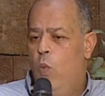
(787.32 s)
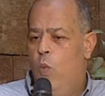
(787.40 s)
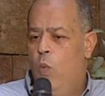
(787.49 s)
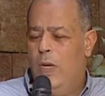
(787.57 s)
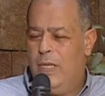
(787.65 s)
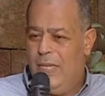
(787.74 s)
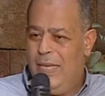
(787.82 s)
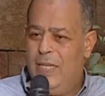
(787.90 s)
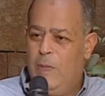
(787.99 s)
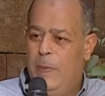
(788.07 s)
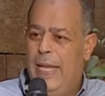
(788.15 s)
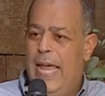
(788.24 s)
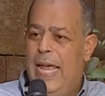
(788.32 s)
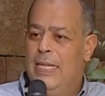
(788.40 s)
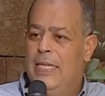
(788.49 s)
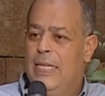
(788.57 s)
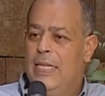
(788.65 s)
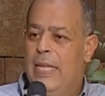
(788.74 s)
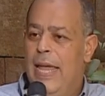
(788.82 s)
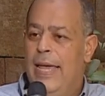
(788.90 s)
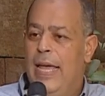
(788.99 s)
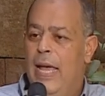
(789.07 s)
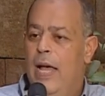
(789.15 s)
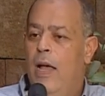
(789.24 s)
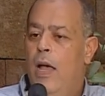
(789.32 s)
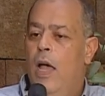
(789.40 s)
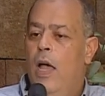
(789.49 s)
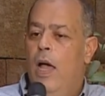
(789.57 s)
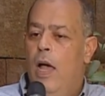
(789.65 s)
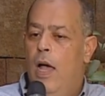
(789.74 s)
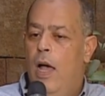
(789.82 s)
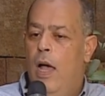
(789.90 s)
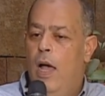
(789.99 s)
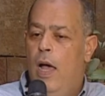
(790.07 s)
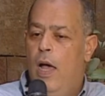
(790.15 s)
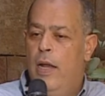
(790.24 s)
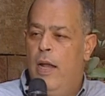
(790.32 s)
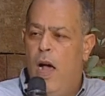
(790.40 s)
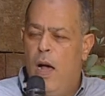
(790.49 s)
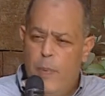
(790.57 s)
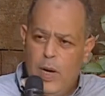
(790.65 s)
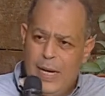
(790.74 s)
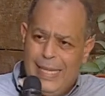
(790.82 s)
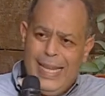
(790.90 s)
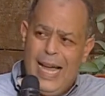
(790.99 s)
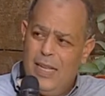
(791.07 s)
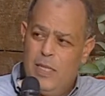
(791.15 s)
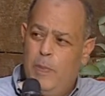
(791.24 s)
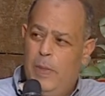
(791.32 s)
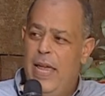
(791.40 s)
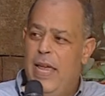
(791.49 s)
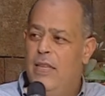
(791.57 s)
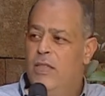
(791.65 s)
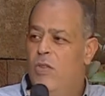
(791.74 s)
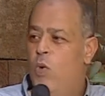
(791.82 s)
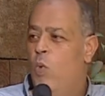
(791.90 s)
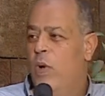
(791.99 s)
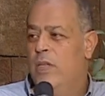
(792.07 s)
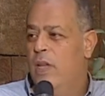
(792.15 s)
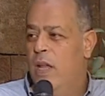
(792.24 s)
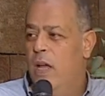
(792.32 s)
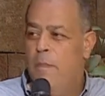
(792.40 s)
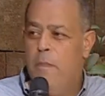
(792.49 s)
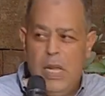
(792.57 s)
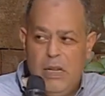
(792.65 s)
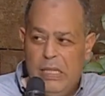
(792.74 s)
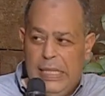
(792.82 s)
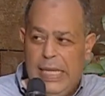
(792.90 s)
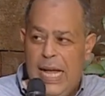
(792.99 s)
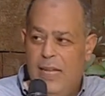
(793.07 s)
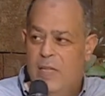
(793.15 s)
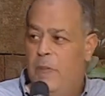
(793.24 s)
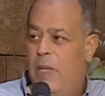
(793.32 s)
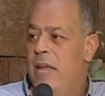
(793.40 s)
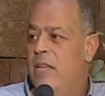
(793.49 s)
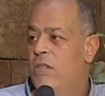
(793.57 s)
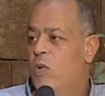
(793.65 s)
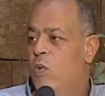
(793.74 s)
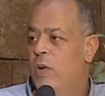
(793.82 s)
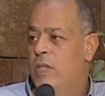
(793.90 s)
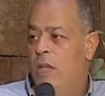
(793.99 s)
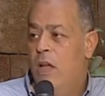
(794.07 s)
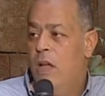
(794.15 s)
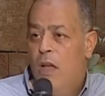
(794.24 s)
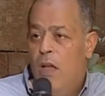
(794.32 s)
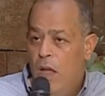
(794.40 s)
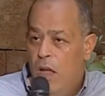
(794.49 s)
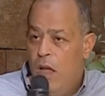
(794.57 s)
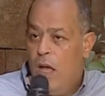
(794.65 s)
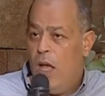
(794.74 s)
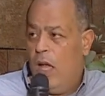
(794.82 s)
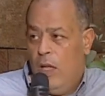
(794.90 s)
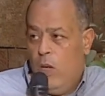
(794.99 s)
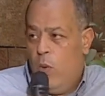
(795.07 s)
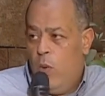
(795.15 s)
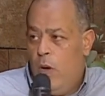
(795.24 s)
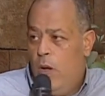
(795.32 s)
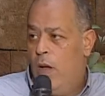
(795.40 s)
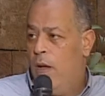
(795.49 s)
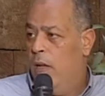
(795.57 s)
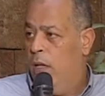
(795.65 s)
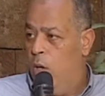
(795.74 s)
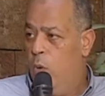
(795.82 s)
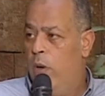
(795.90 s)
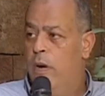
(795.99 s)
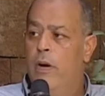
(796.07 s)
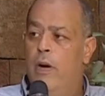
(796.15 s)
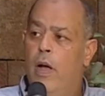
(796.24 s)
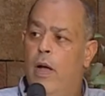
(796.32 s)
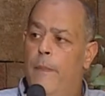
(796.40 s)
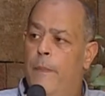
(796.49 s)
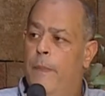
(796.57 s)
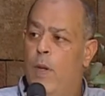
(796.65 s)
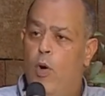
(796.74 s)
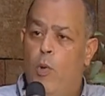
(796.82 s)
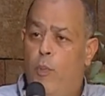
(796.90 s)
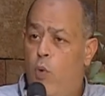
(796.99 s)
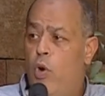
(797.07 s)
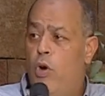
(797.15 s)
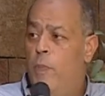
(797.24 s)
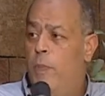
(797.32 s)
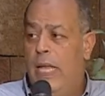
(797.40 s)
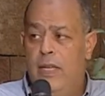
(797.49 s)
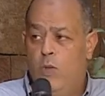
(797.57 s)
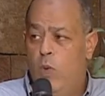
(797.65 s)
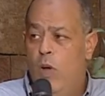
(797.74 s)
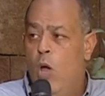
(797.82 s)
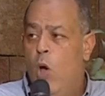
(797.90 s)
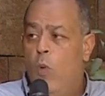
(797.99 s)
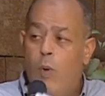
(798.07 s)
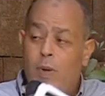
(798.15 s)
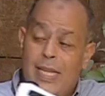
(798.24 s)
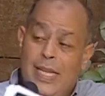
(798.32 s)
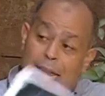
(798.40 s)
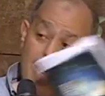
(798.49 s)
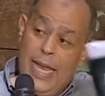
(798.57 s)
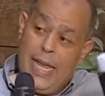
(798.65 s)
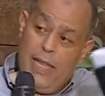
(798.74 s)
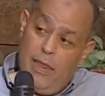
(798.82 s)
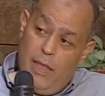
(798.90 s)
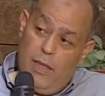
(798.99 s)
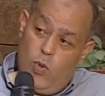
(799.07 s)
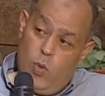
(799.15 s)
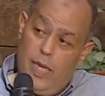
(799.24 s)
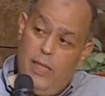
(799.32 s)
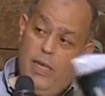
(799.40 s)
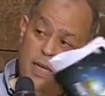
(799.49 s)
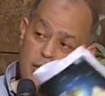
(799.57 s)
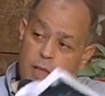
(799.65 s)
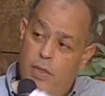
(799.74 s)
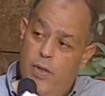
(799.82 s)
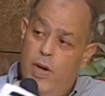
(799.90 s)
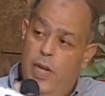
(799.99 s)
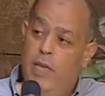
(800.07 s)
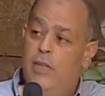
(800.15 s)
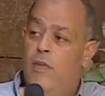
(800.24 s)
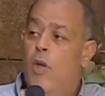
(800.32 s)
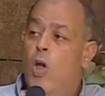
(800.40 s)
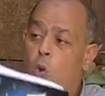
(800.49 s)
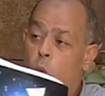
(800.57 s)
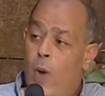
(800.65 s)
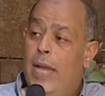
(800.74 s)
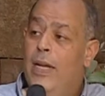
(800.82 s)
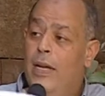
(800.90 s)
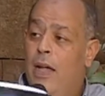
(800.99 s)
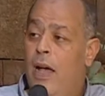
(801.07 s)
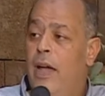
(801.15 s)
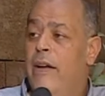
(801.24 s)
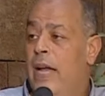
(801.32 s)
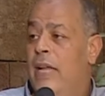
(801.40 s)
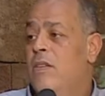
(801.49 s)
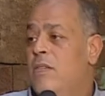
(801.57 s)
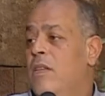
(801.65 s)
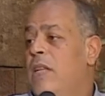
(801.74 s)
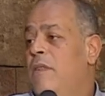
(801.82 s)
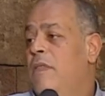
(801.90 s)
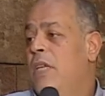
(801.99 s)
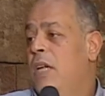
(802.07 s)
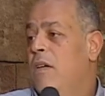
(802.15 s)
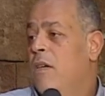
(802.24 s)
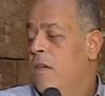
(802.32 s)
Was this place like an upper class place, or was it a middle class place, or was it a lower or poorer place? What was it like in the 20s and 30s, and when Geir Anderson lived here?